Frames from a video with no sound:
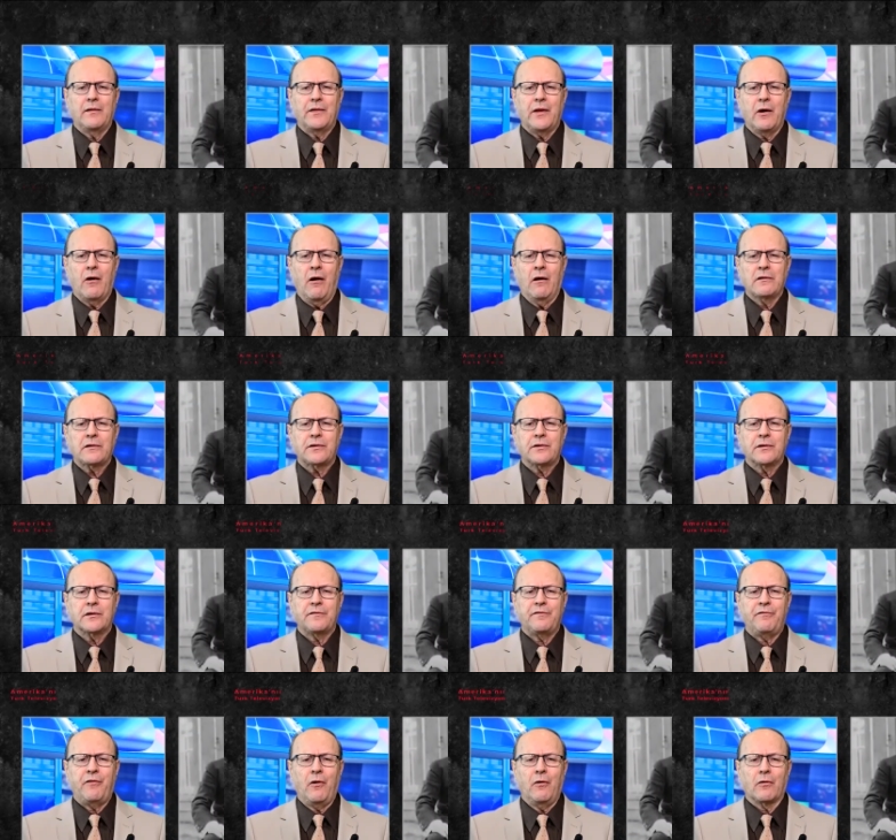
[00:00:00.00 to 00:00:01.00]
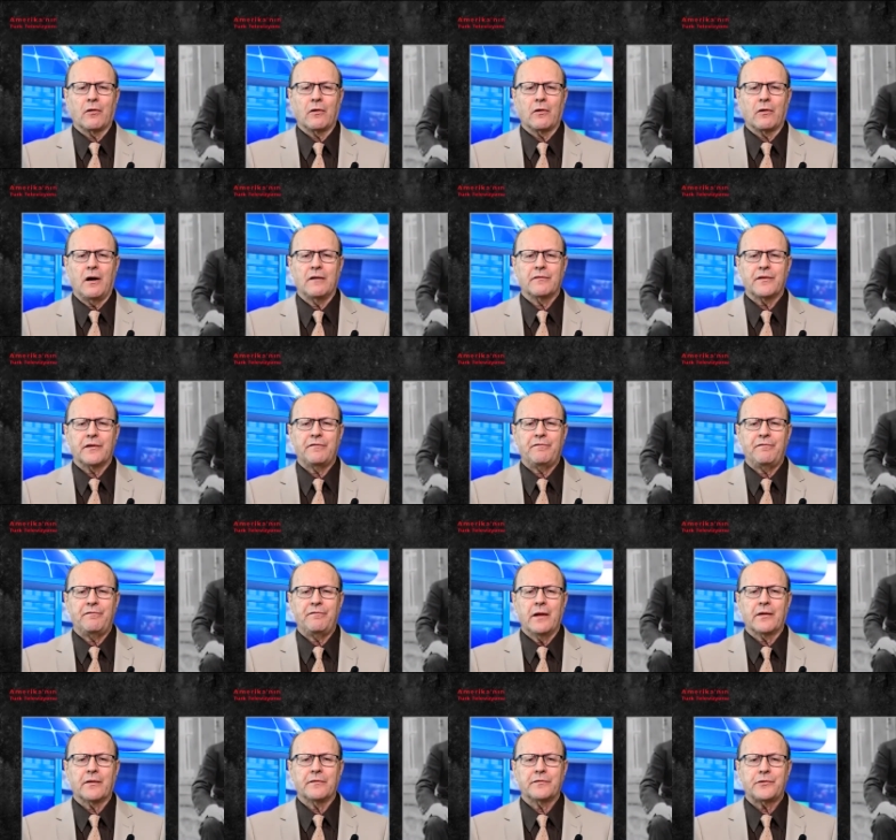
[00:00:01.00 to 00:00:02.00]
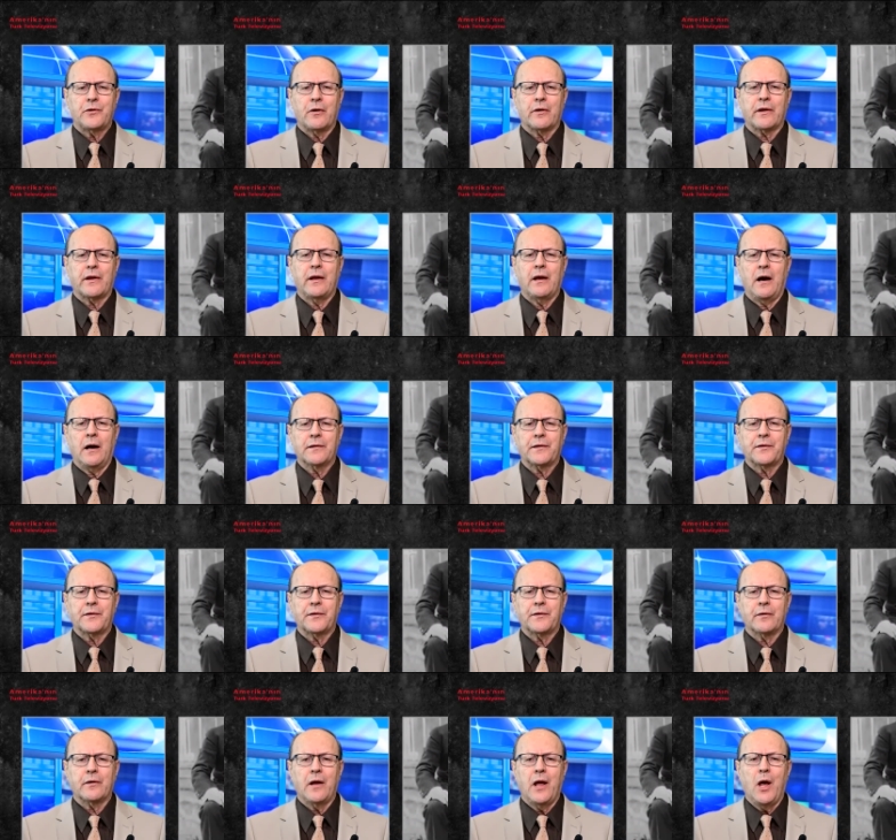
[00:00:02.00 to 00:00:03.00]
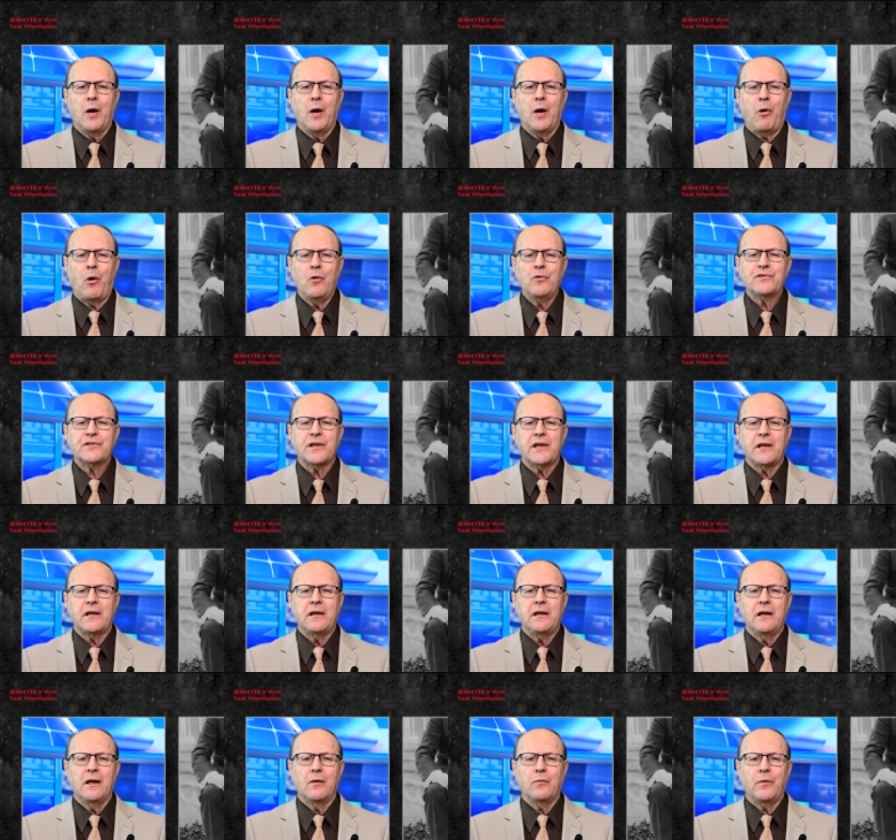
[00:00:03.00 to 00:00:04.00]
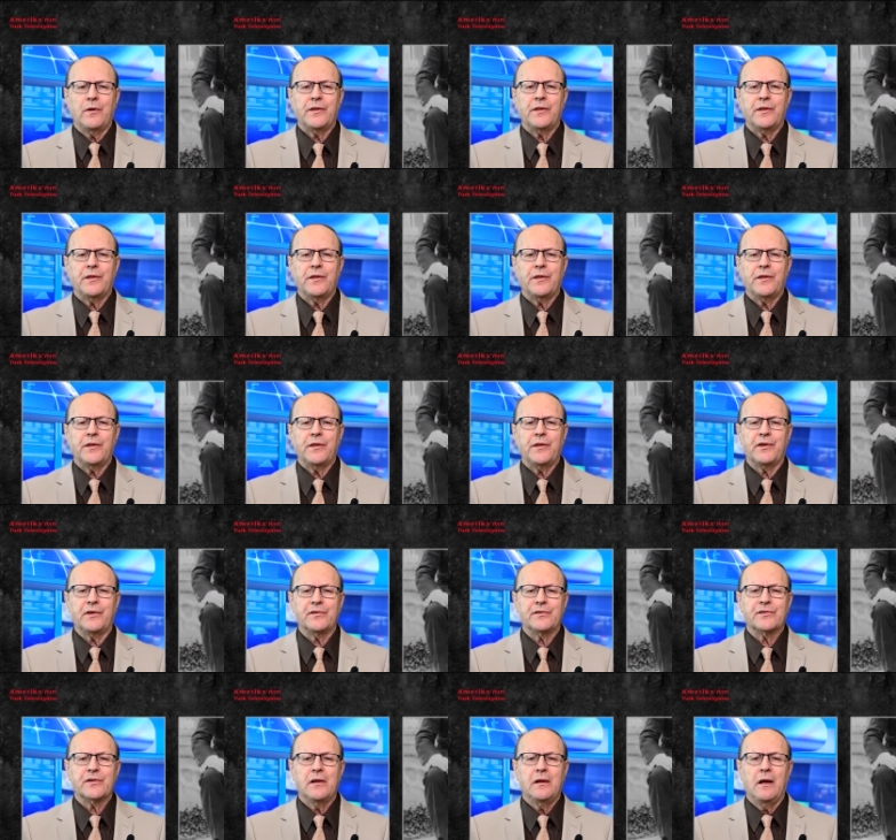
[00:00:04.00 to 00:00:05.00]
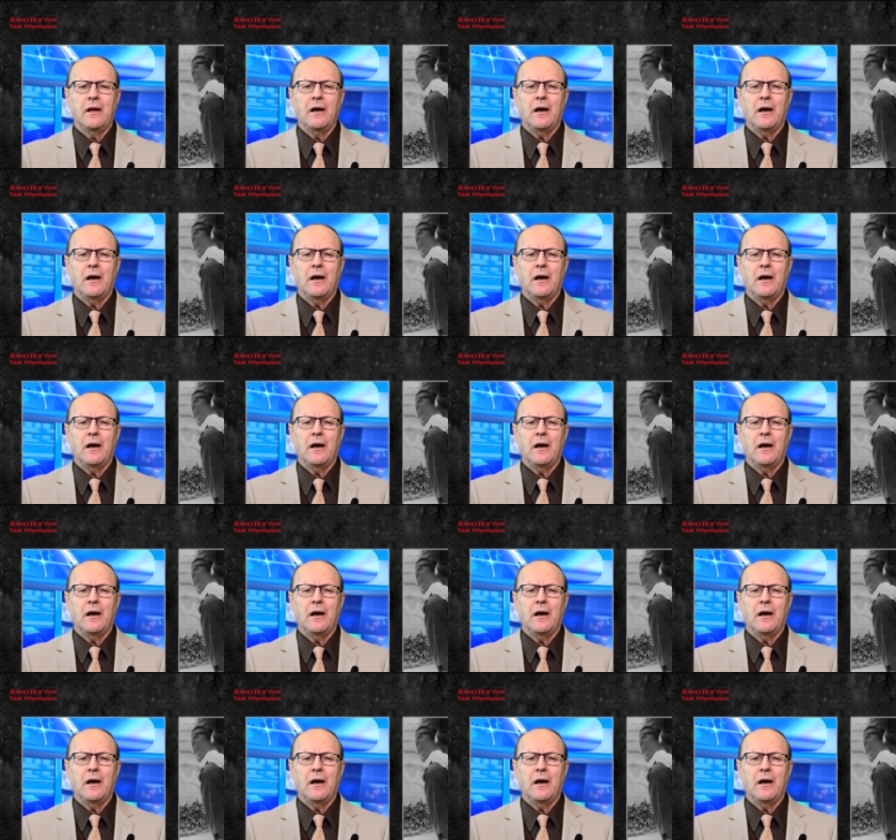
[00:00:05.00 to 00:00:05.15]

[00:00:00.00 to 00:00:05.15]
the altered photo of the father of Turkey, Atatürk, posing with poppies.